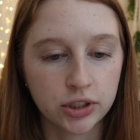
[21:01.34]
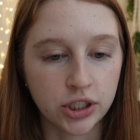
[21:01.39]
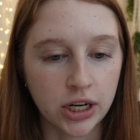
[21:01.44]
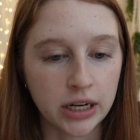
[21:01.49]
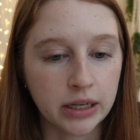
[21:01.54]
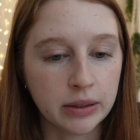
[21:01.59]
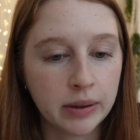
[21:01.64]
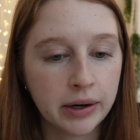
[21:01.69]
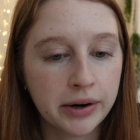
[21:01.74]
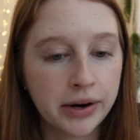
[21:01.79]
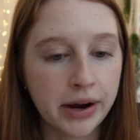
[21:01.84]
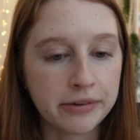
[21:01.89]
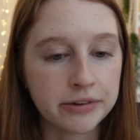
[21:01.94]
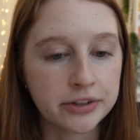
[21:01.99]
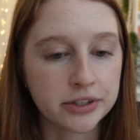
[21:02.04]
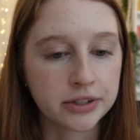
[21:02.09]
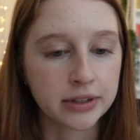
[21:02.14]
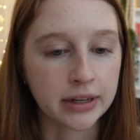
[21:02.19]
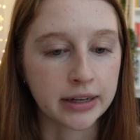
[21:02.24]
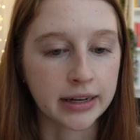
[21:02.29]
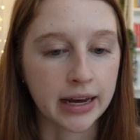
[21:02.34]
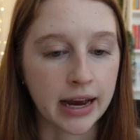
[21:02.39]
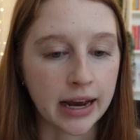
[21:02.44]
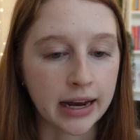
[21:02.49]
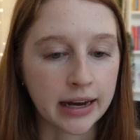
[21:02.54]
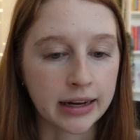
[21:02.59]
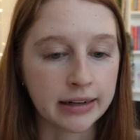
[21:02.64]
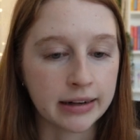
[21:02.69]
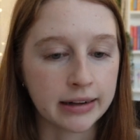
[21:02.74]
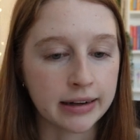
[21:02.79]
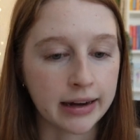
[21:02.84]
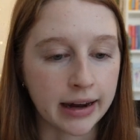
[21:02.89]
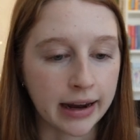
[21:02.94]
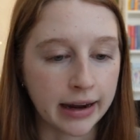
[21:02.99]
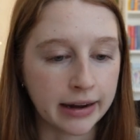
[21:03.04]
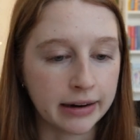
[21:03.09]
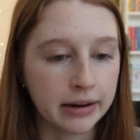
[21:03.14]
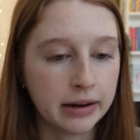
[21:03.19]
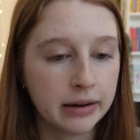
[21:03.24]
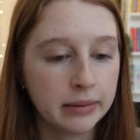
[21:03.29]
January, I would just click add
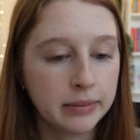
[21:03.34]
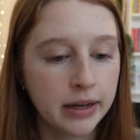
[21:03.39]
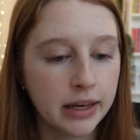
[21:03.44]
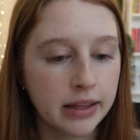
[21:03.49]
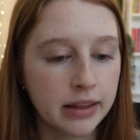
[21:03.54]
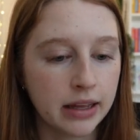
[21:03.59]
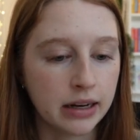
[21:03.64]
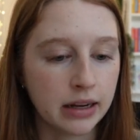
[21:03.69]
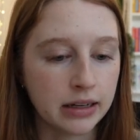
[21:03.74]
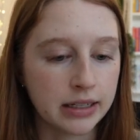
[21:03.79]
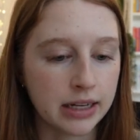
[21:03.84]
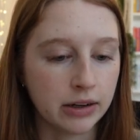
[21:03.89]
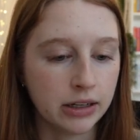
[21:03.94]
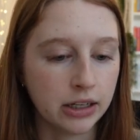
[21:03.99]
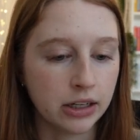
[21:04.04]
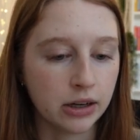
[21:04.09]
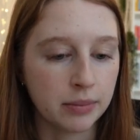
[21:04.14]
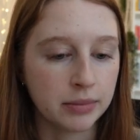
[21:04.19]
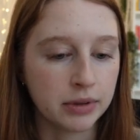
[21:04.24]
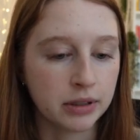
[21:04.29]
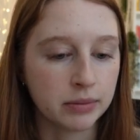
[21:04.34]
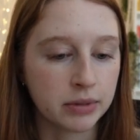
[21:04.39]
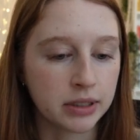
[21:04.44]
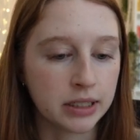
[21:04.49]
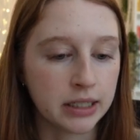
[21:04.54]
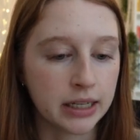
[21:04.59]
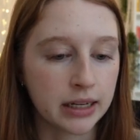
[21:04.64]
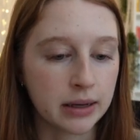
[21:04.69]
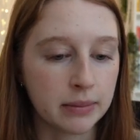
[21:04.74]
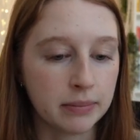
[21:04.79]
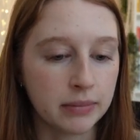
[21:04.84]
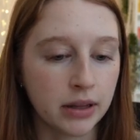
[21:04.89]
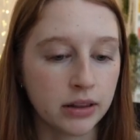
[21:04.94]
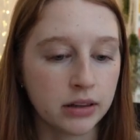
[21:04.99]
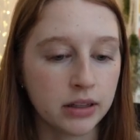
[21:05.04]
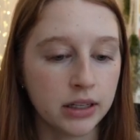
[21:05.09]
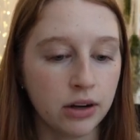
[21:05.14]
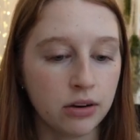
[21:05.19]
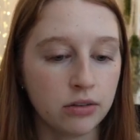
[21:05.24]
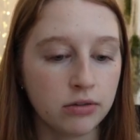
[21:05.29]
item, and then down here I'm gonna click
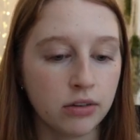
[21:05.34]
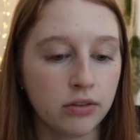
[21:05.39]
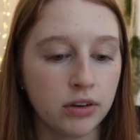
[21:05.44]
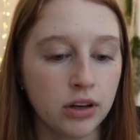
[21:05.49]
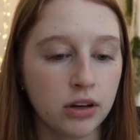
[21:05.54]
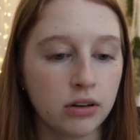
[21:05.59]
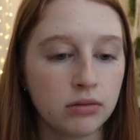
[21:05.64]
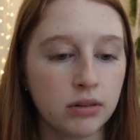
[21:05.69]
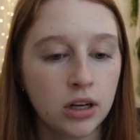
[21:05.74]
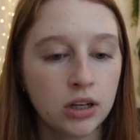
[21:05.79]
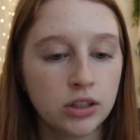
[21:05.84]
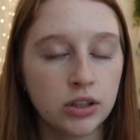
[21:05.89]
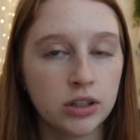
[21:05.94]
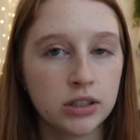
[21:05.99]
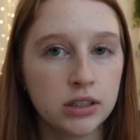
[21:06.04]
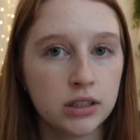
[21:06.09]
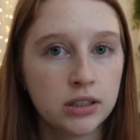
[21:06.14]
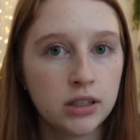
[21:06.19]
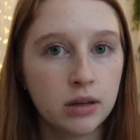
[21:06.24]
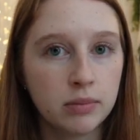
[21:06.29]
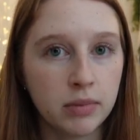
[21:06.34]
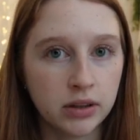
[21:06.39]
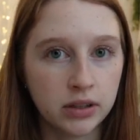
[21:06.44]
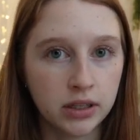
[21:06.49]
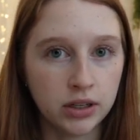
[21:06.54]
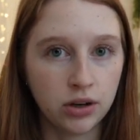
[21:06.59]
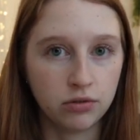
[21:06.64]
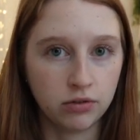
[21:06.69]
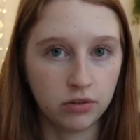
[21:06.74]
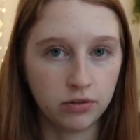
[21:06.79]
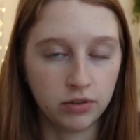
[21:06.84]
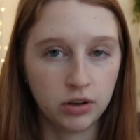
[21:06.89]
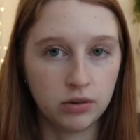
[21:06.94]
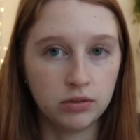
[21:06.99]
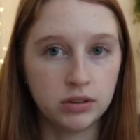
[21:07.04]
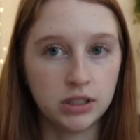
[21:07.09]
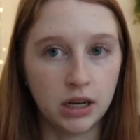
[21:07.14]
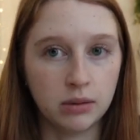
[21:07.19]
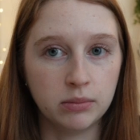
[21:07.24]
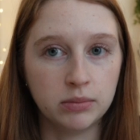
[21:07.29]
monthly overview. So this is the monthly overview
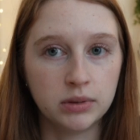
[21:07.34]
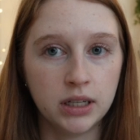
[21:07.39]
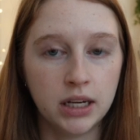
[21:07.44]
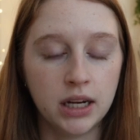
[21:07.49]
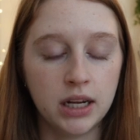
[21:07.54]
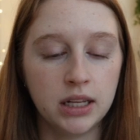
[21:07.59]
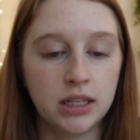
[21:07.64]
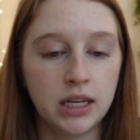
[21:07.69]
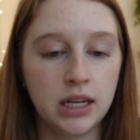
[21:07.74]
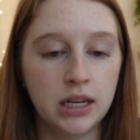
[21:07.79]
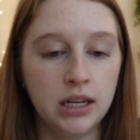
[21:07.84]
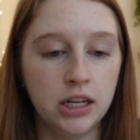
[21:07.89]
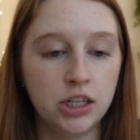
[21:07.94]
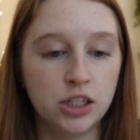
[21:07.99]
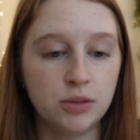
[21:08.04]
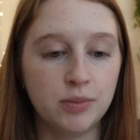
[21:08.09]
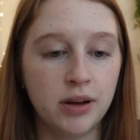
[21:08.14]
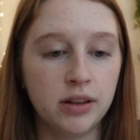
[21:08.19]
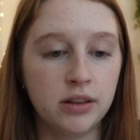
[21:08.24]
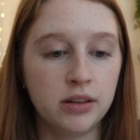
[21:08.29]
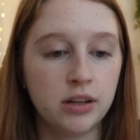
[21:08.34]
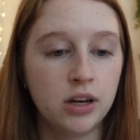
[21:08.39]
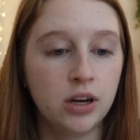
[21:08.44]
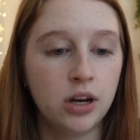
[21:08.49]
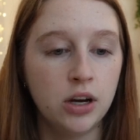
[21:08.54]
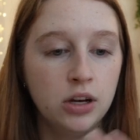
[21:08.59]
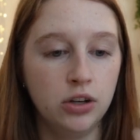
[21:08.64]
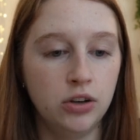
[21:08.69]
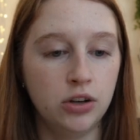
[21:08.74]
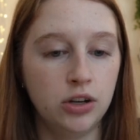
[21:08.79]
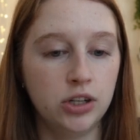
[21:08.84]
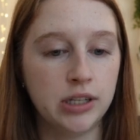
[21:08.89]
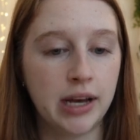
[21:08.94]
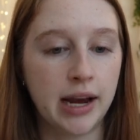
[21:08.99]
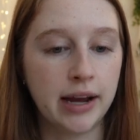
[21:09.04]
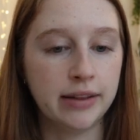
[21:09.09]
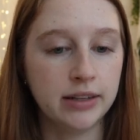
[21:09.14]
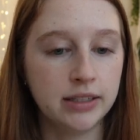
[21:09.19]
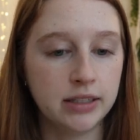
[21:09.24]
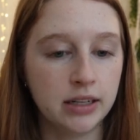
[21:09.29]
template, and then each month you can just
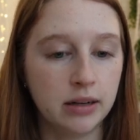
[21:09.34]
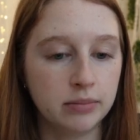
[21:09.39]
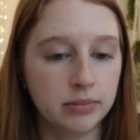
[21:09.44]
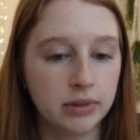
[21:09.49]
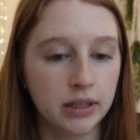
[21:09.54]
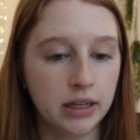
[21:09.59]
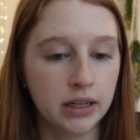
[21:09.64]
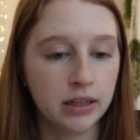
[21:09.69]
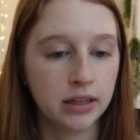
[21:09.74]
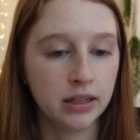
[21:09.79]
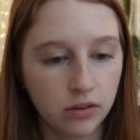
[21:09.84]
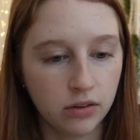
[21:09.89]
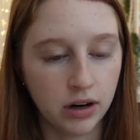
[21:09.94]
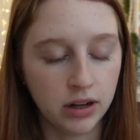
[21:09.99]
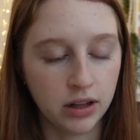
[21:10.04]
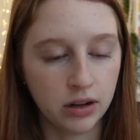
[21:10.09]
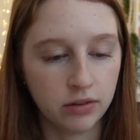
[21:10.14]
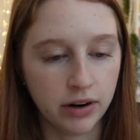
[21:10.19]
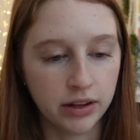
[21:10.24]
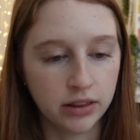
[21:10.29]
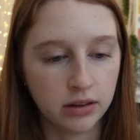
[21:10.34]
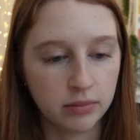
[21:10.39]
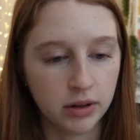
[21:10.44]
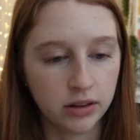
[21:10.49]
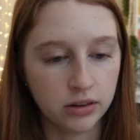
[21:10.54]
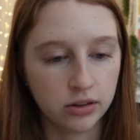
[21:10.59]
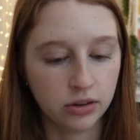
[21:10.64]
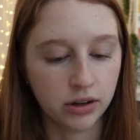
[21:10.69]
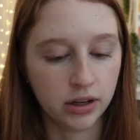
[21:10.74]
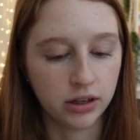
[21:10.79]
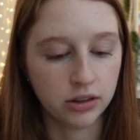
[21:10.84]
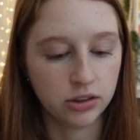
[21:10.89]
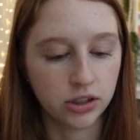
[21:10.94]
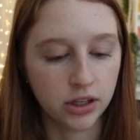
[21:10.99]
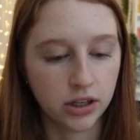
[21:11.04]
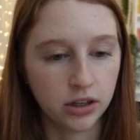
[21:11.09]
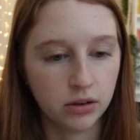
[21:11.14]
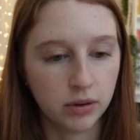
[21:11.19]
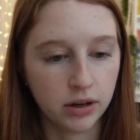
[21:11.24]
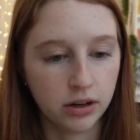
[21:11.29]
add this template and then write the month you're in,
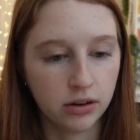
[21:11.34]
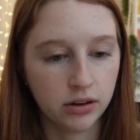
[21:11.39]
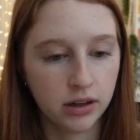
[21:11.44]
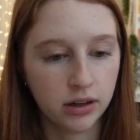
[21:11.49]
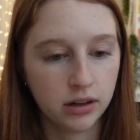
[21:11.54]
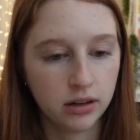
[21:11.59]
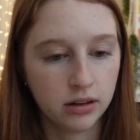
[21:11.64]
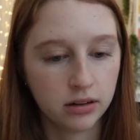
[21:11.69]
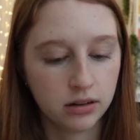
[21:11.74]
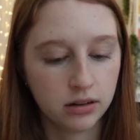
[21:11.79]
January